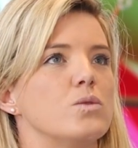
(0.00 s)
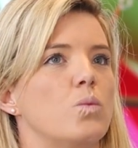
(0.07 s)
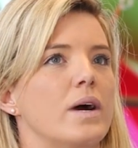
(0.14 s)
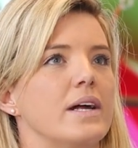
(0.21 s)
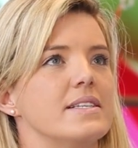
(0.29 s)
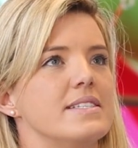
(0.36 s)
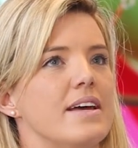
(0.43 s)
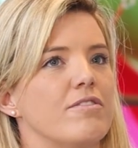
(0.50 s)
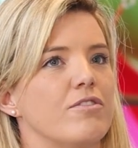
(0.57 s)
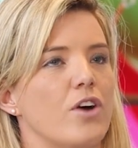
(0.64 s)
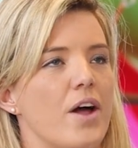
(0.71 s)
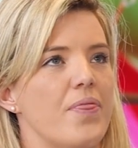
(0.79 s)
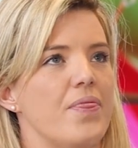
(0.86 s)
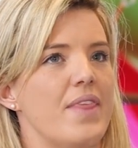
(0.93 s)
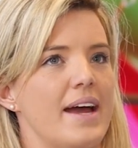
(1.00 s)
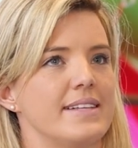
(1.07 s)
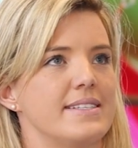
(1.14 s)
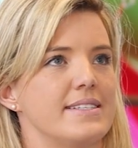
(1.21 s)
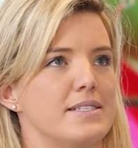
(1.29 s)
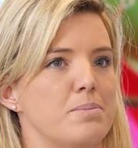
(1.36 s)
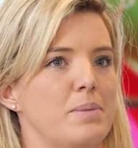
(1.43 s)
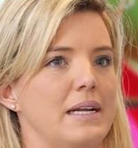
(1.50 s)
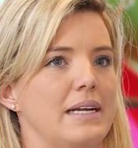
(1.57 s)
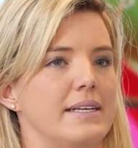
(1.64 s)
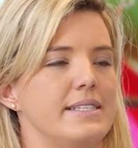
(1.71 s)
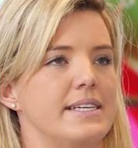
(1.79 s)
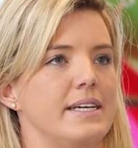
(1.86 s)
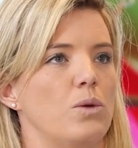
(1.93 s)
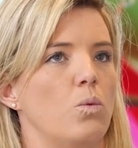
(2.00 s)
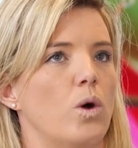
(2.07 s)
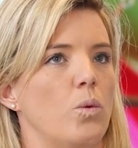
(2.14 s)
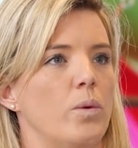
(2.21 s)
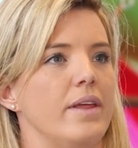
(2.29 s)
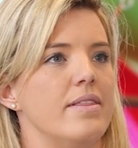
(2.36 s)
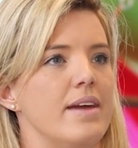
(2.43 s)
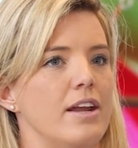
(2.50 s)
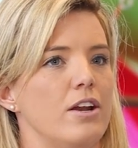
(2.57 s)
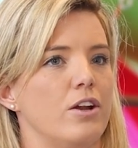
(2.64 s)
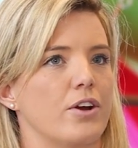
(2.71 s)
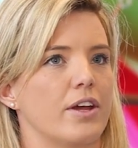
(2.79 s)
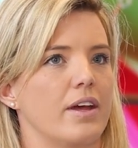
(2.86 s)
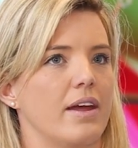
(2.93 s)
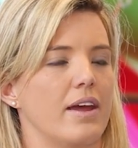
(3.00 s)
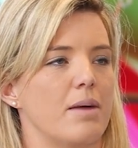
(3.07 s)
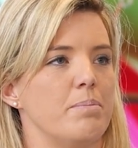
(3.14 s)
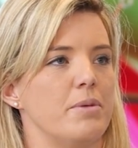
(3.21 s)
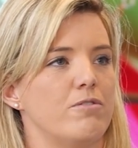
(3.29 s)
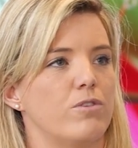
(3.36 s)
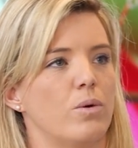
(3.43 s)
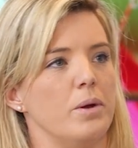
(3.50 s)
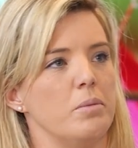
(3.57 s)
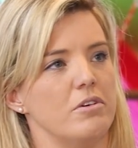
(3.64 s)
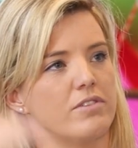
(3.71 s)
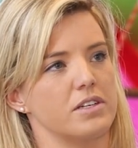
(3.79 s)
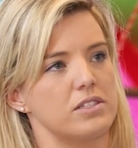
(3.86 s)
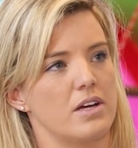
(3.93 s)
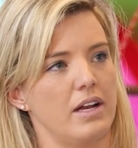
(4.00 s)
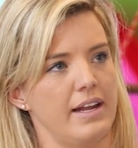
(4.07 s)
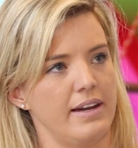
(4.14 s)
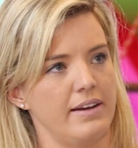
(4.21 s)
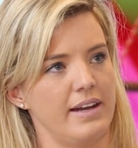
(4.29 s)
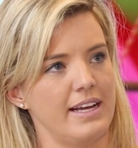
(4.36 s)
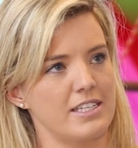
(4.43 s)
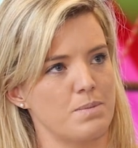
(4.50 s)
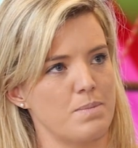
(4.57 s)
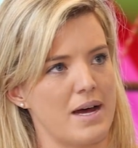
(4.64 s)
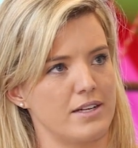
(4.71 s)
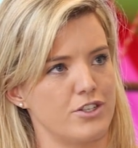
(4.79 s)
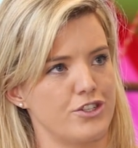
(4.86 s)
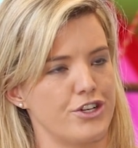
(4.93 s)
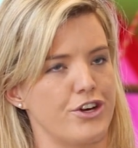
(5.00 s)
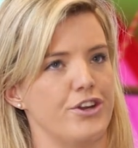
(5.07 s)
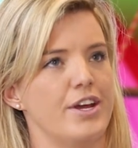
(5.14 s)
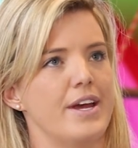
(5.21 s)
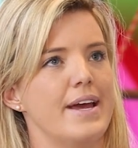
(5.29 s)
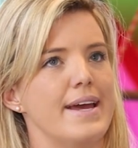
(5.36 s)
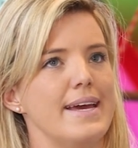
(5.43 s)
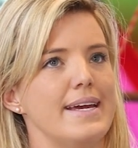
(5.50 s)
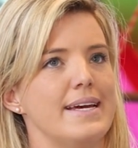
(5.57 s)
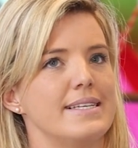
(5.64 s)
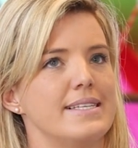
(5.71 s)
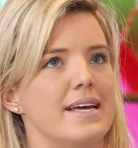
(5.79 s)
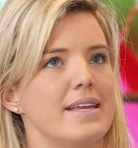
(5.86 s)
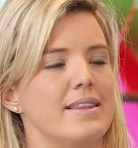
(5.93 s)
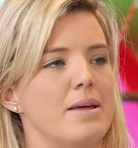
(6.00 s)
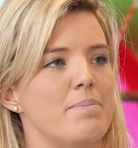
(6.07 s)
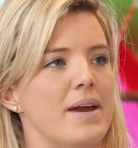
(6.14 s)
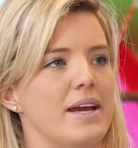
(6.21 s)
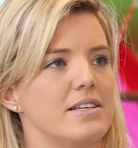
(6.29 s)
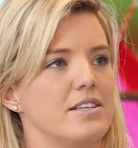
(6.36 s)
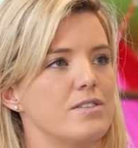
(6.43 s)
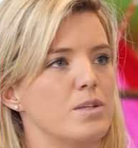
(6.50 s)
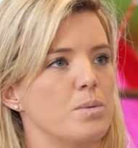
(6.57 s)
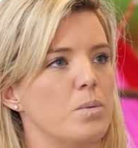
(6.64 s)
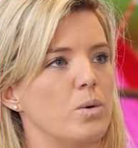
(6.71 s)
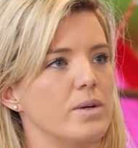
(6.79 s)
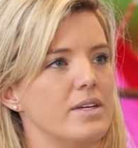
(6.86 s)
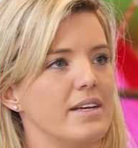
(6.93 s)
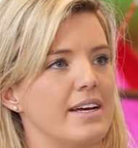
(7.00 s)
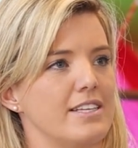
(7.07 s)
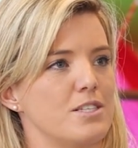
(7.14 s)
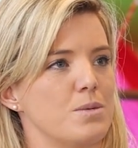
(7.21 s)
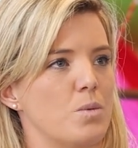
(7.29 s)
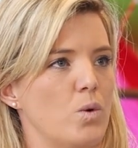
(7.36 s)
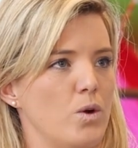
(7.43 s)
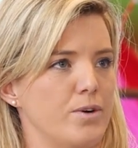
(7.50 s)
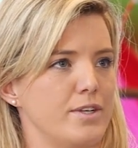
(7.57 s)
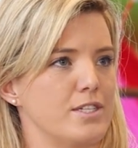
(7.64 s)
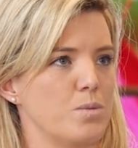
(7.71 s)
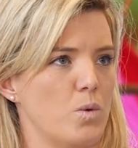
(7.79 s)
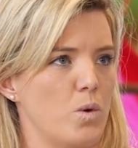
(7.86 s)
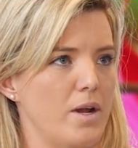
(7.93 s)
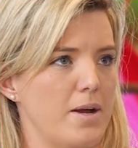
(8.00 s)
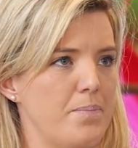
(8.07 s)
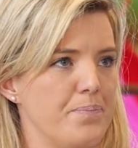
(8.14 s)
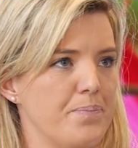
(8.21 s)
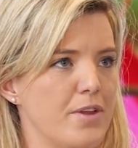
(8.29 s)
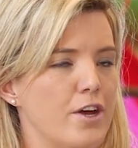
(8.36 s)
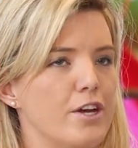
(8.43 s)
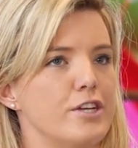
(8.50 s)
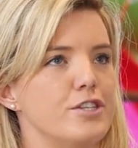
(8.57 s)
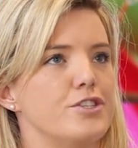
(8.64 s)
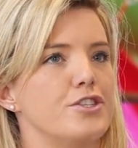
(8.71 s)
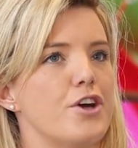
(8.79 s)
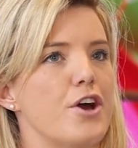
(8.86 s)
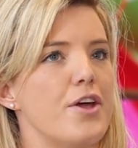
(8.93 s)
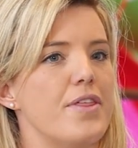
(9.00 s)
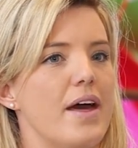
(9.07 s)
Once they've got that stability, what we're then looking at before we move on to our next milestone is that their base of support gets smaller and smaller, so